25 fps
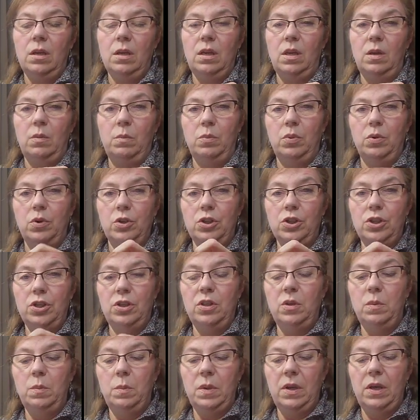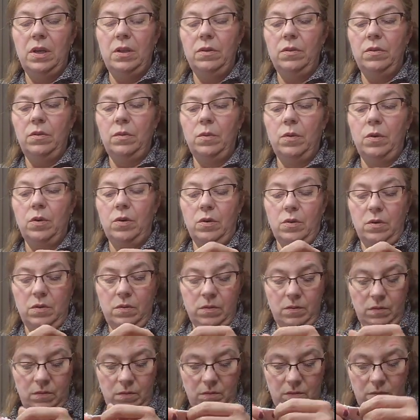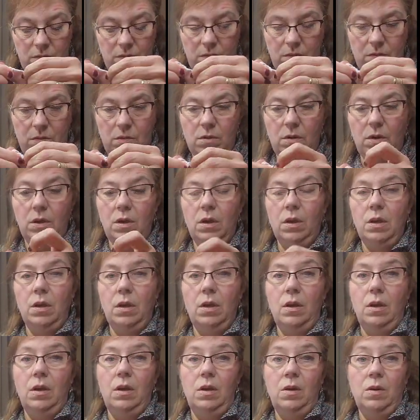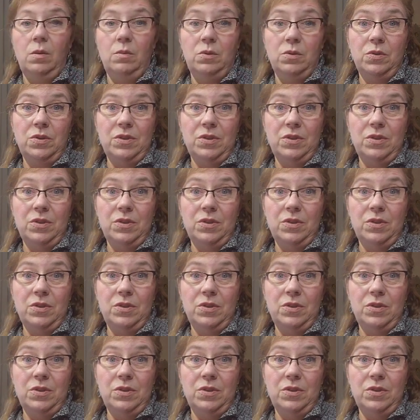Keep pushing the pin through. We'll